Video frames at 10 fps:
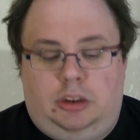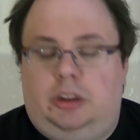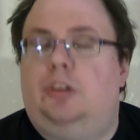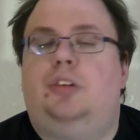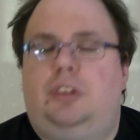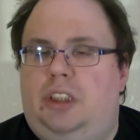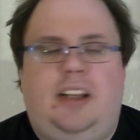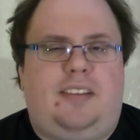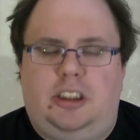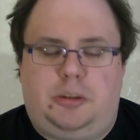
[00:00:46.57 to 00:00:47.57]
You
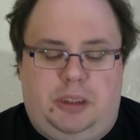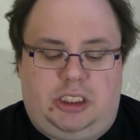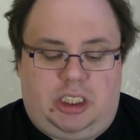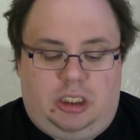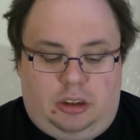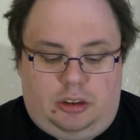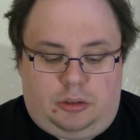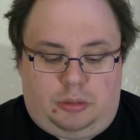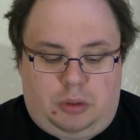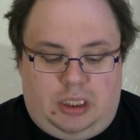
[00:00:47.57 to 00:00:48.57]
take the Space Shuttle on a
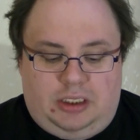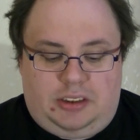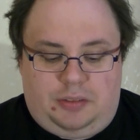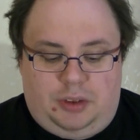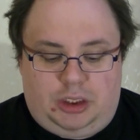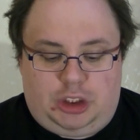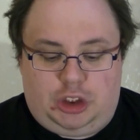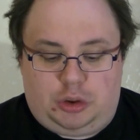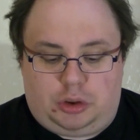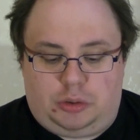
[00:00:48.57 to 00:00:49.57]
relatively
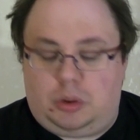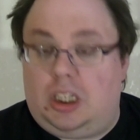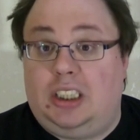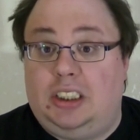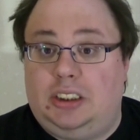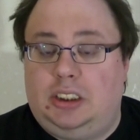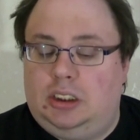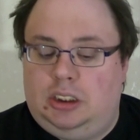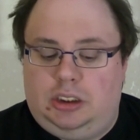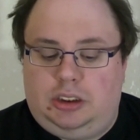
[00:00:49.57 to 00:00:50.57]
short ride,
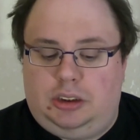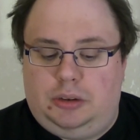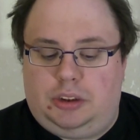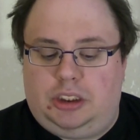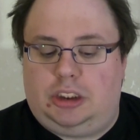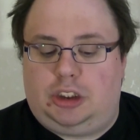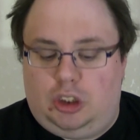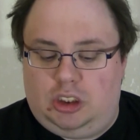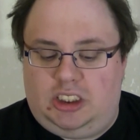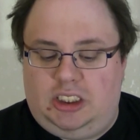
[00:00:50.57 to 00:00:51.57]
using a
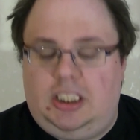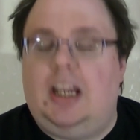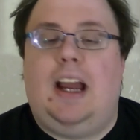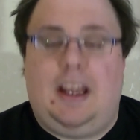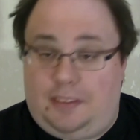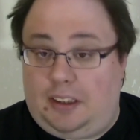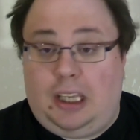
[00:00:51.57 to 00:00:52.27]
joystick and the